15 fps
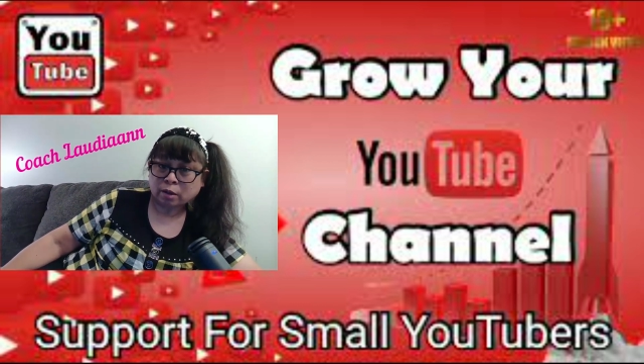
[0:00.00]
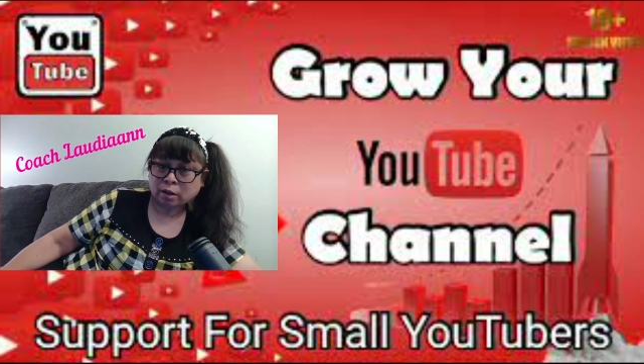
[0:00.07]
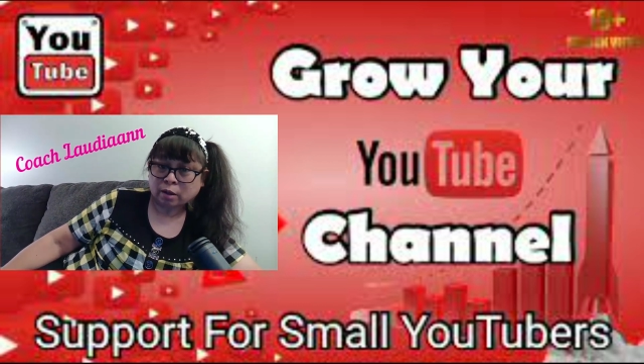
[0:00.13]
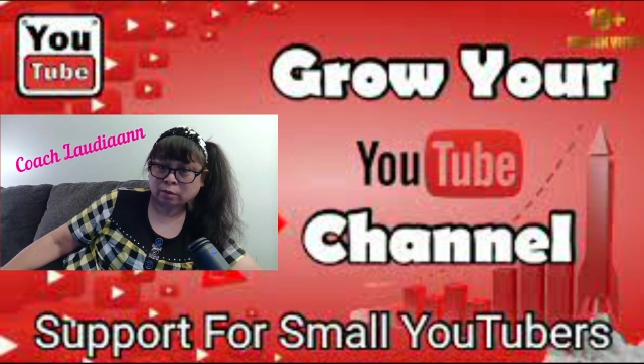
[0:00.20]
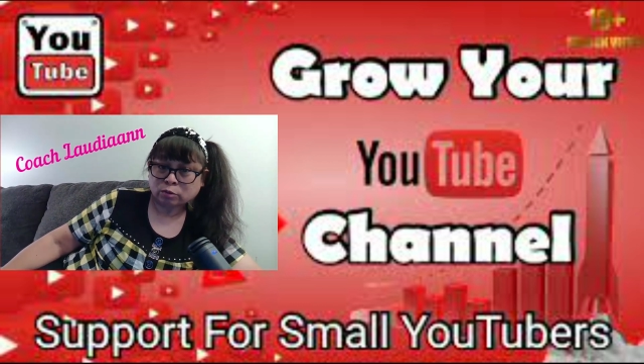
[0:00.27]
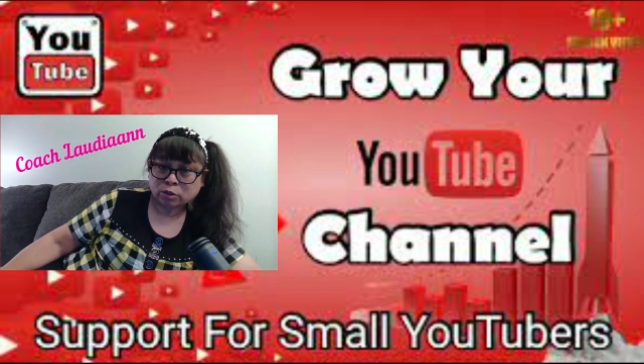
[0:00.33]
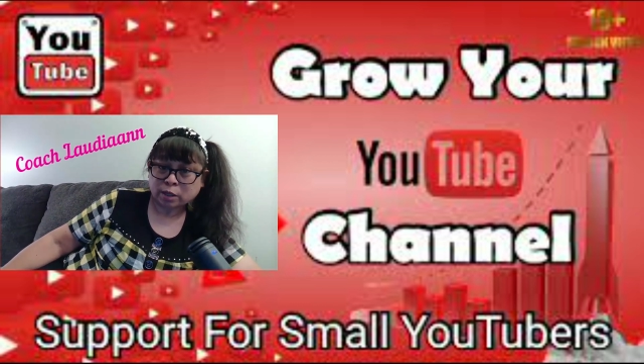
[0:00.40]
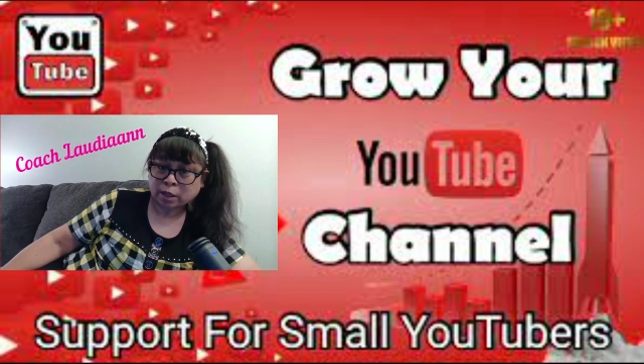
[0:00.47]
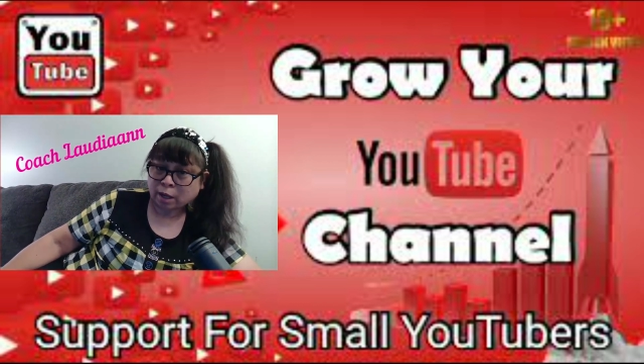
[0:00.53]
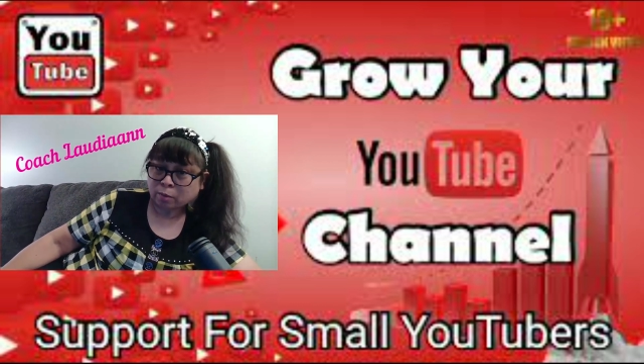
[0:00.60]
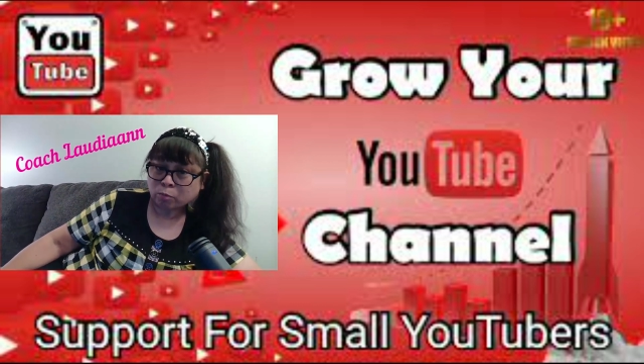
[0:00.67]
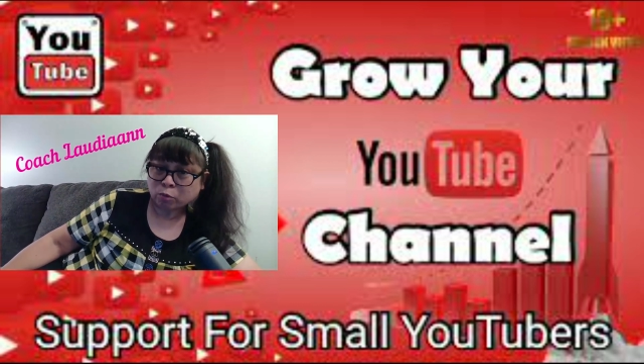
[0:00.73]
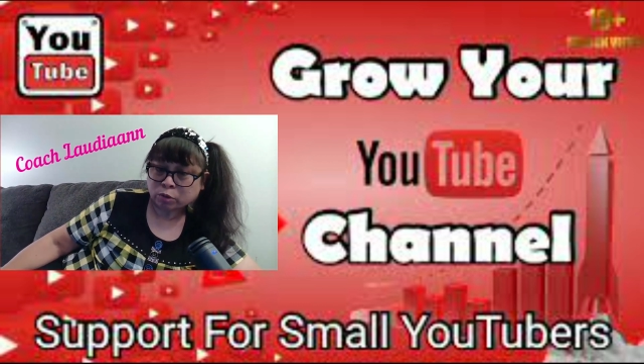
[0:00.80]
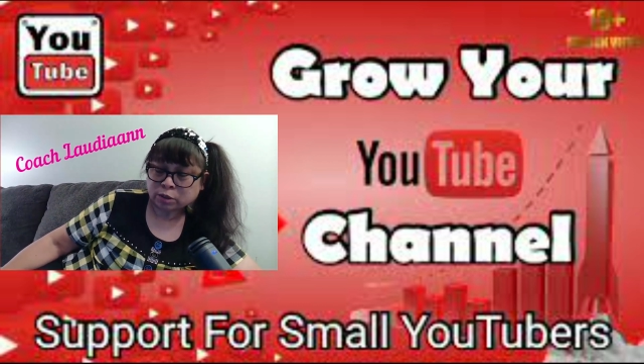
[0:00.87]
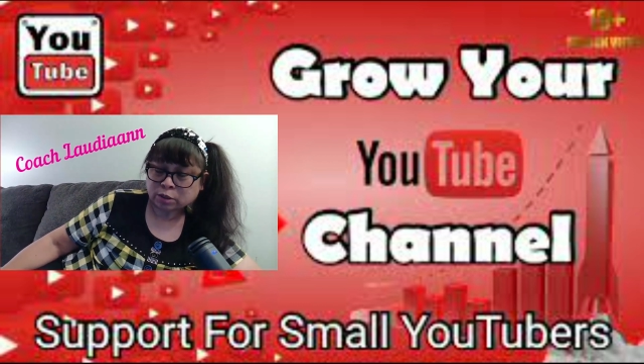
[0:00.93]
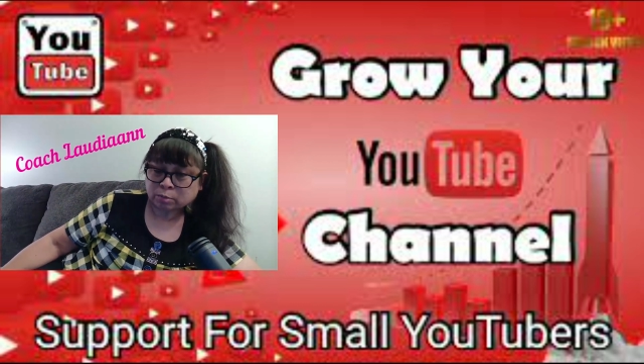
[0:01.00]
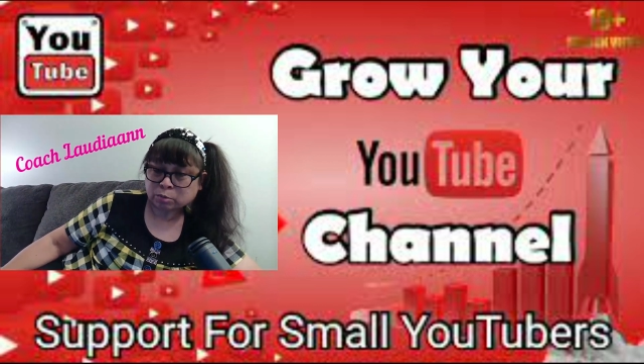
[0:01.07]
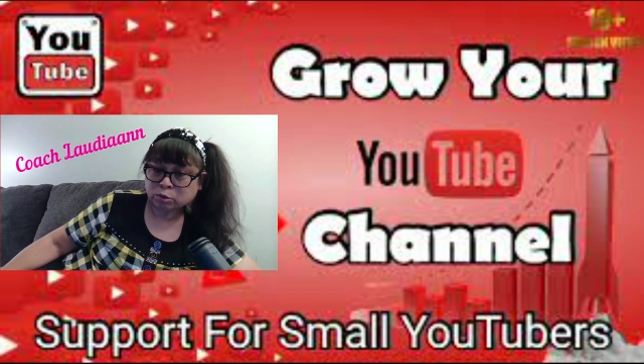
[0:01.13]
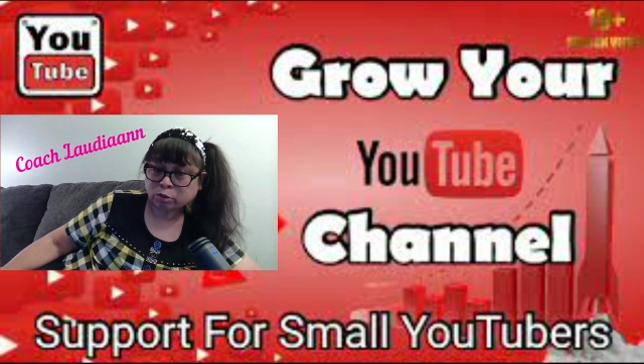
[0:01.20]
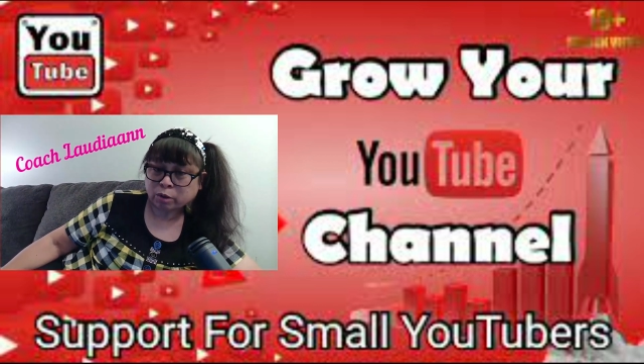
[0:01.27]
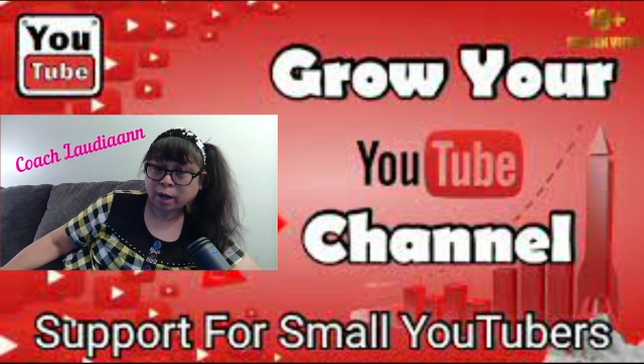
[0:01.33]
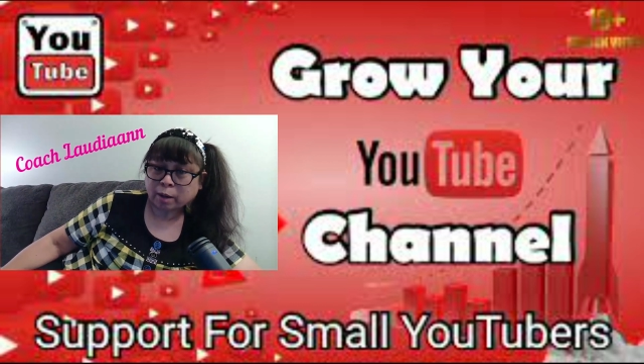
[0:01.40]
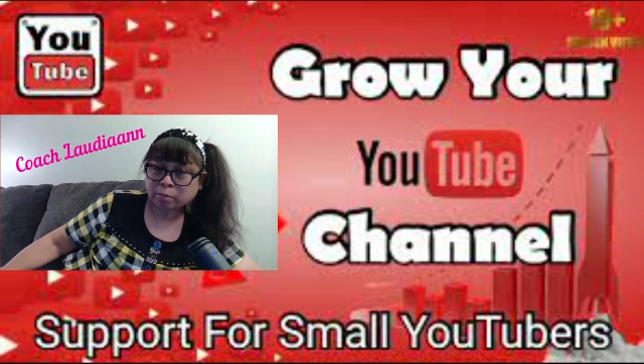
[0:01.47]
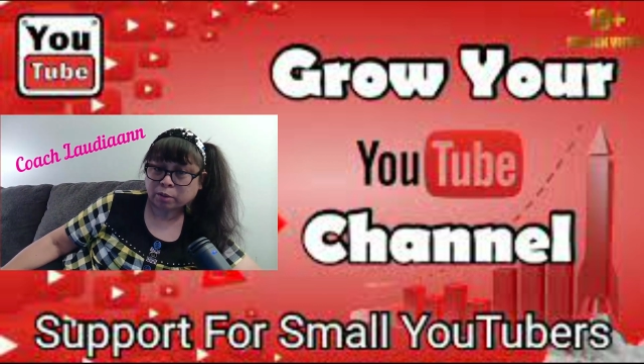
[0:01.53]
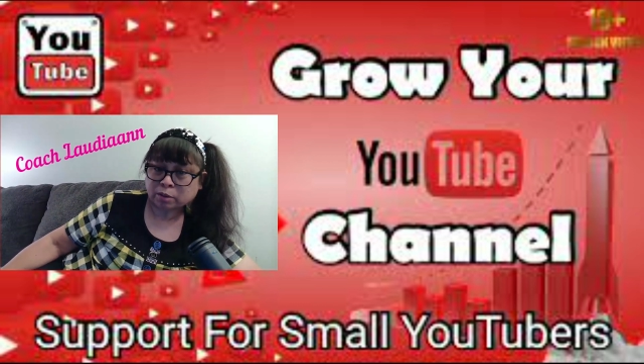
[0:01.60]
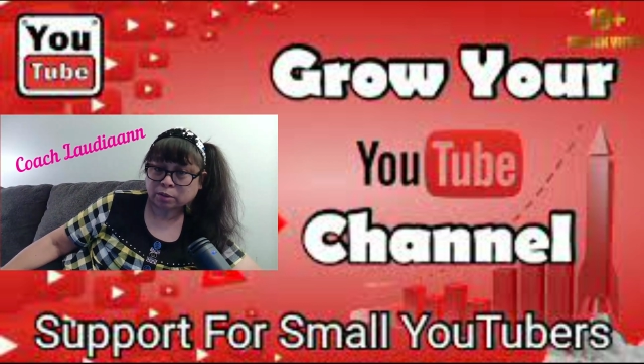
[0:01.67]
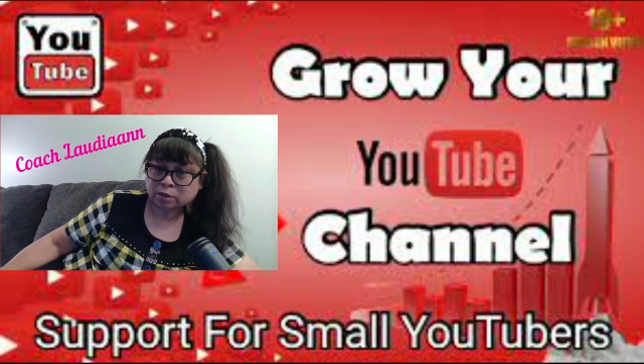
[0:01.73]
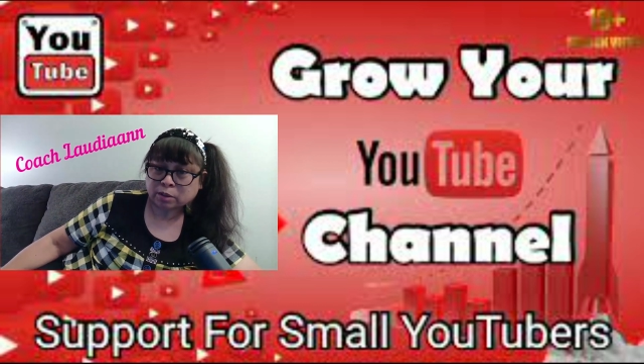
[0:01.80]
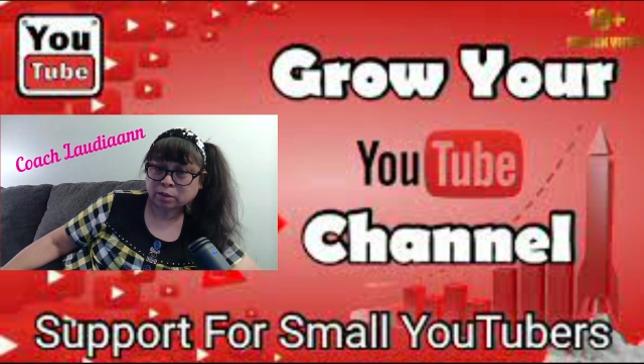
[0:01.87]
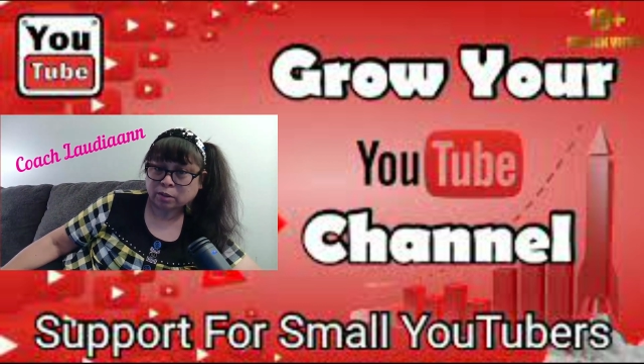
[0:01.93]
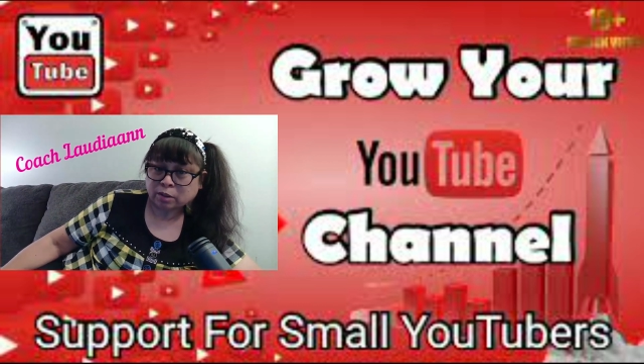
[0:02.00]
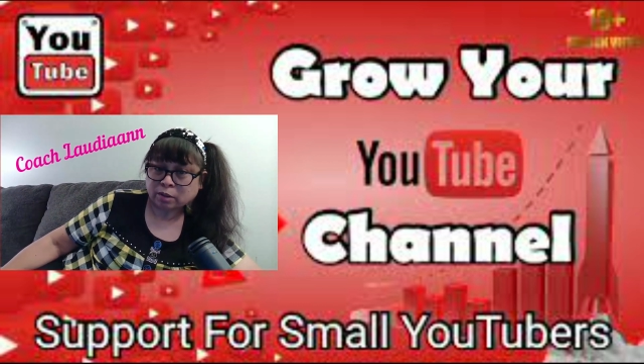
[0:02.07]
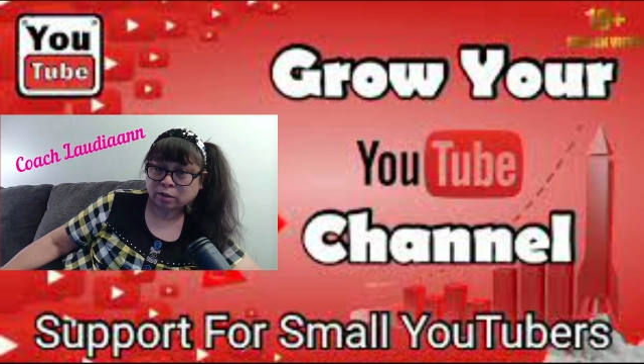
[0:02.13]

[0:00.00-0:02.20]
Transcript: uh, to gain more subscribers.